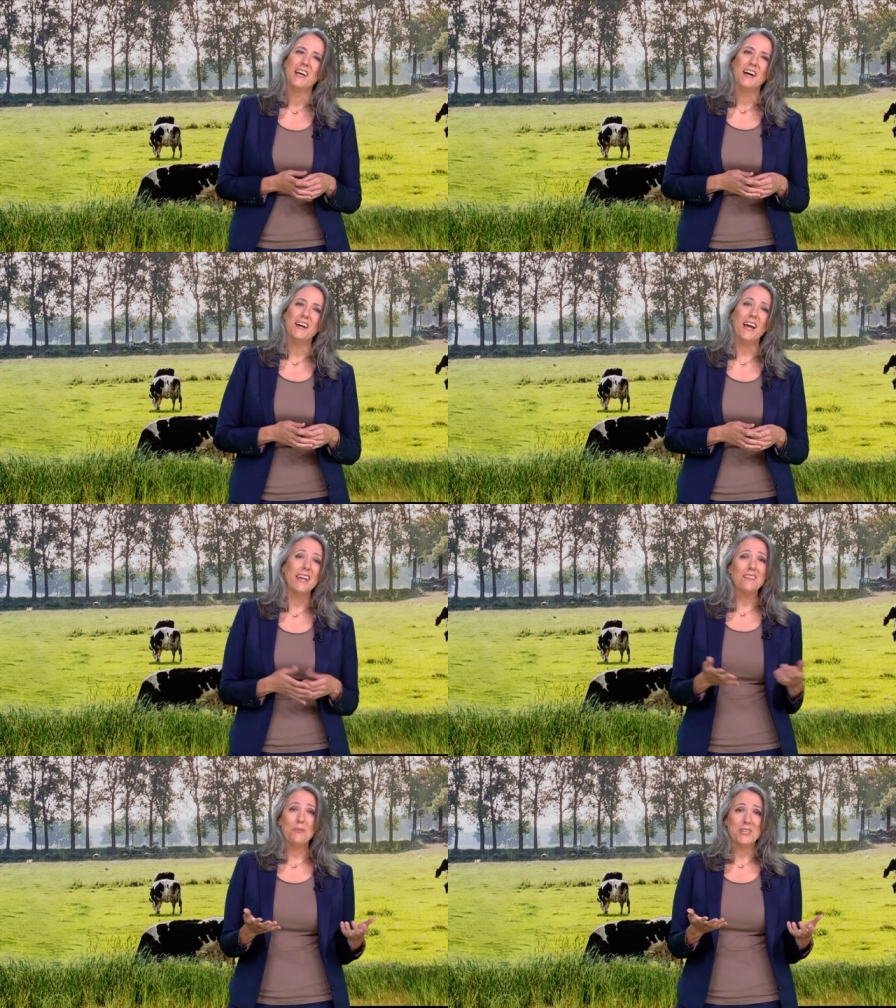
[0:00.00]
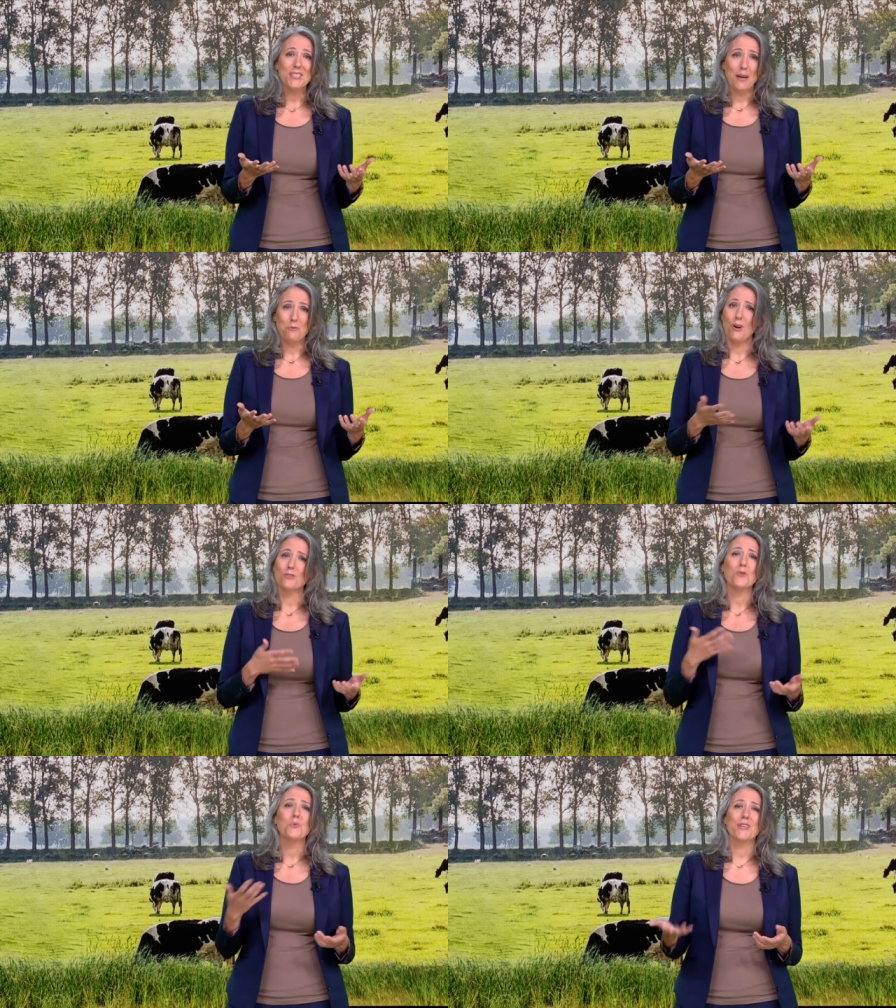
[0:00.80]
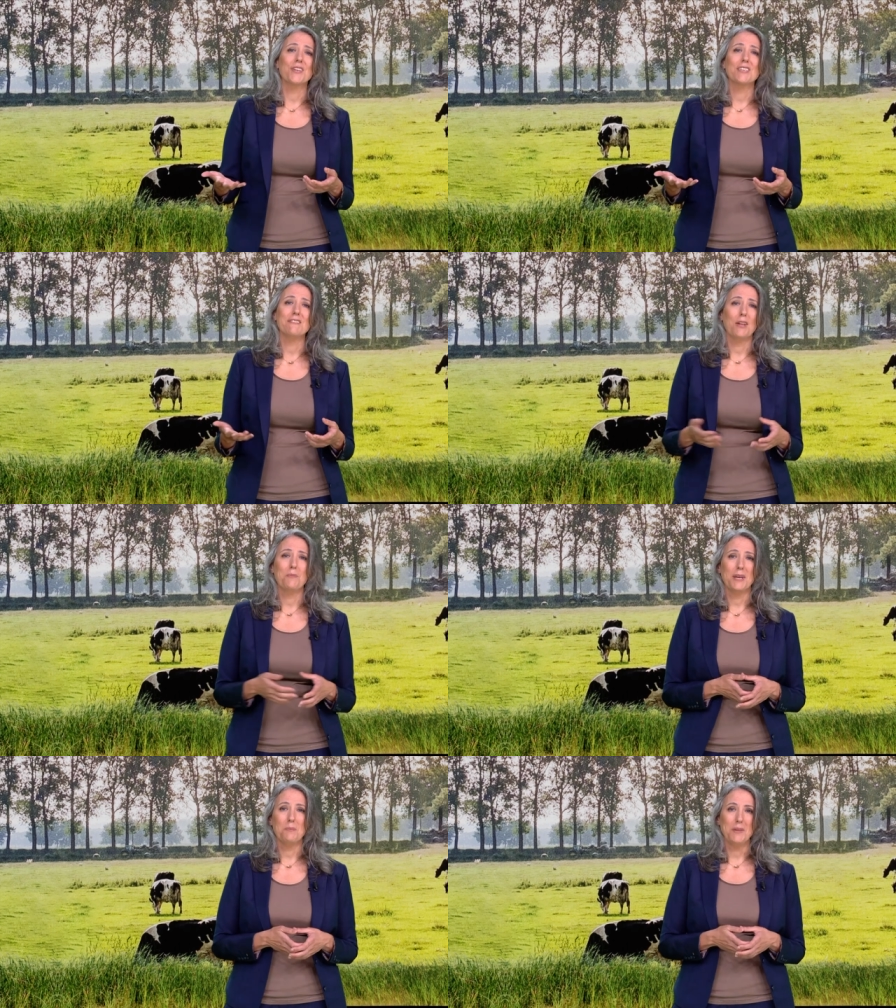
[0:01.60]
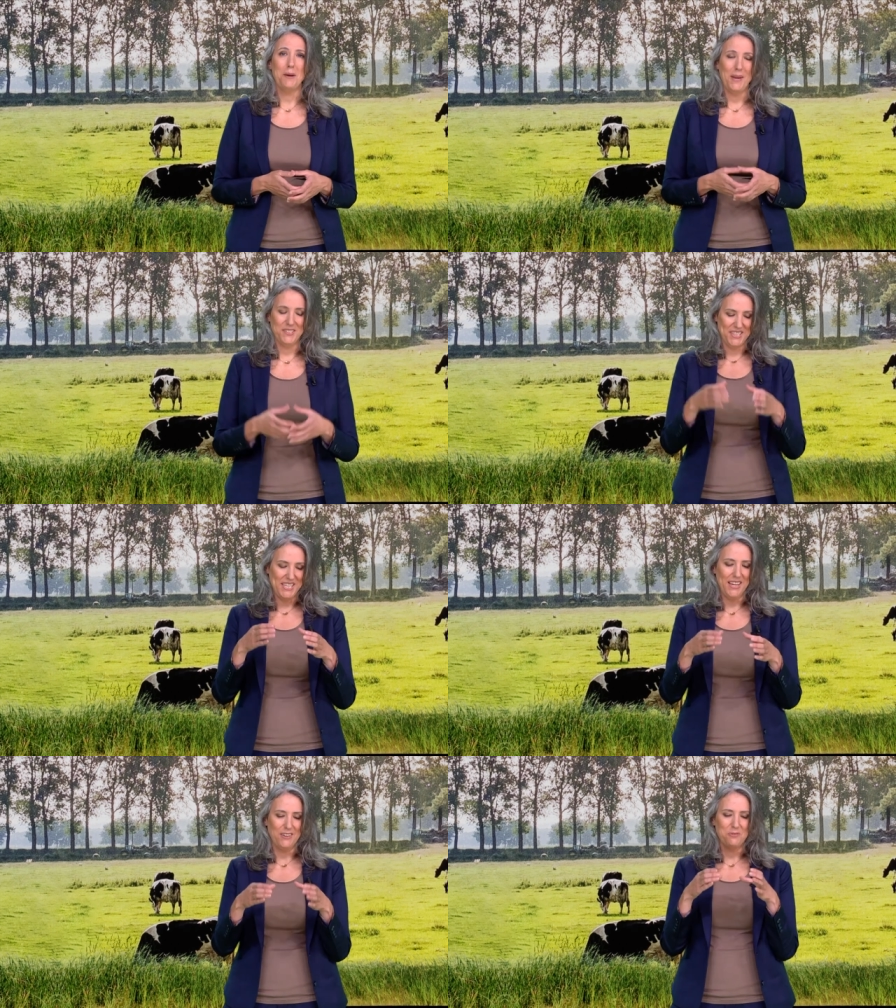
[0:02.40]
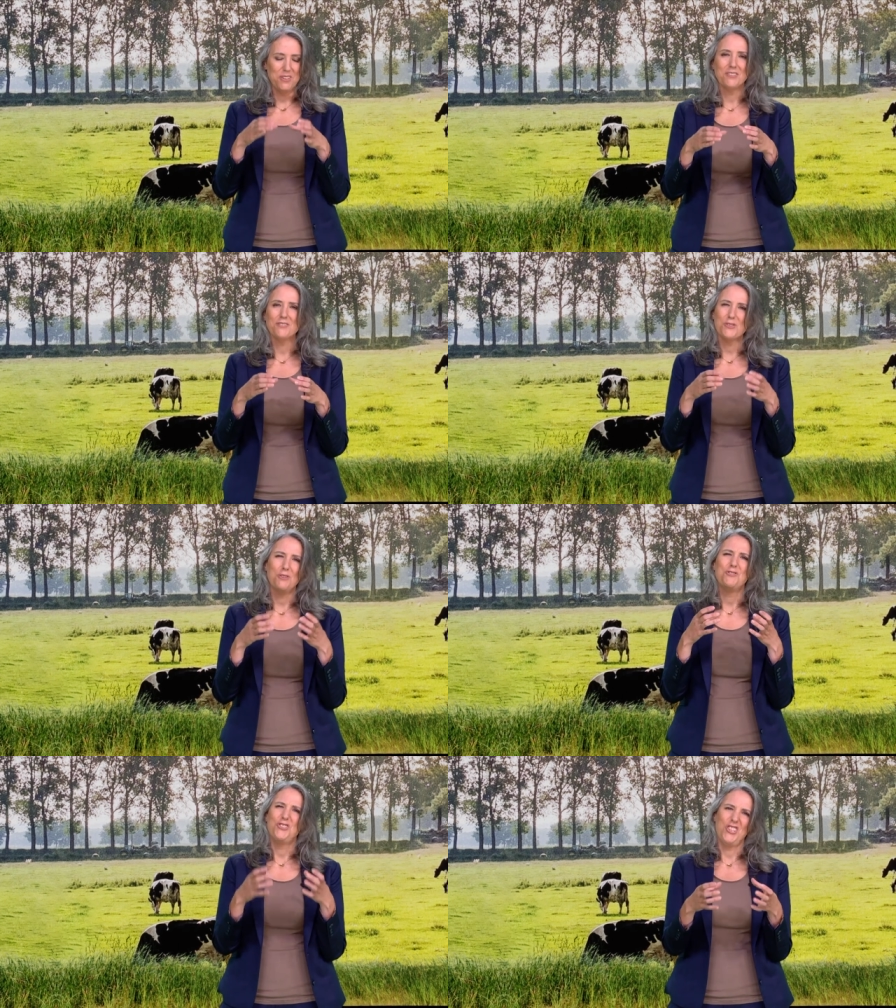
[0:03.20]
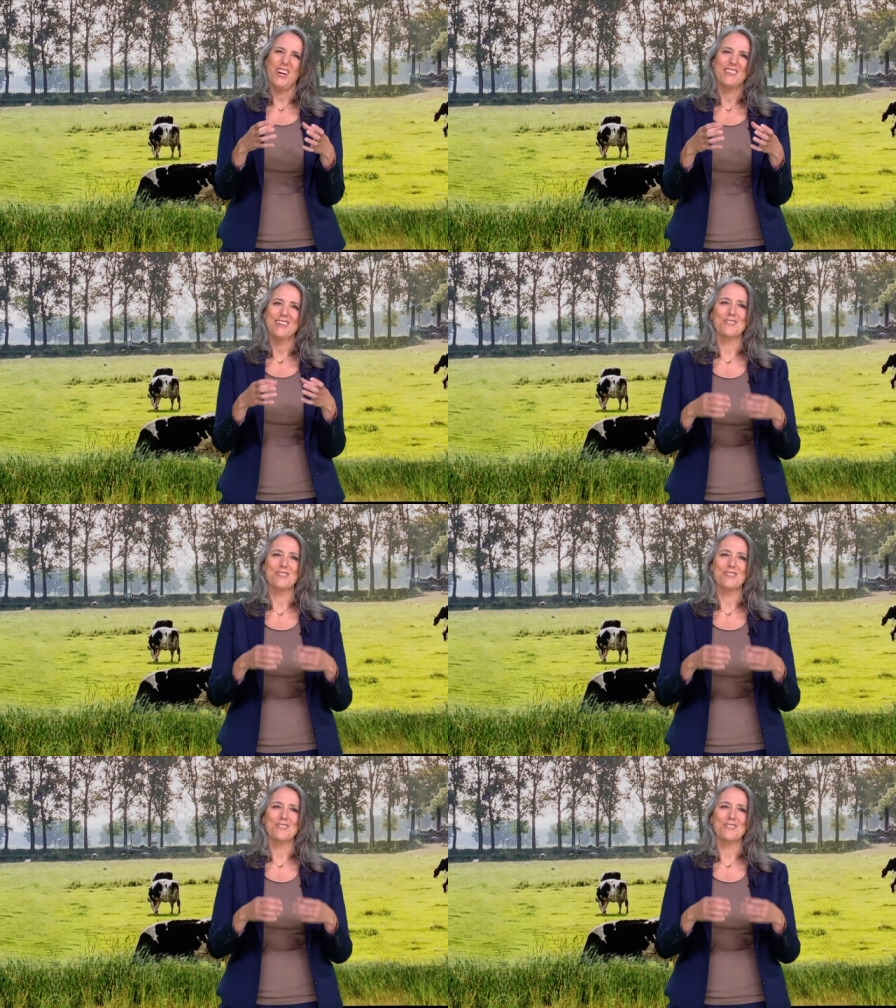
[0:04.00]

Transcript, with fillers: Uh, and in the meantime, we're also working on developing a plant-based steak, a real sort of chunk of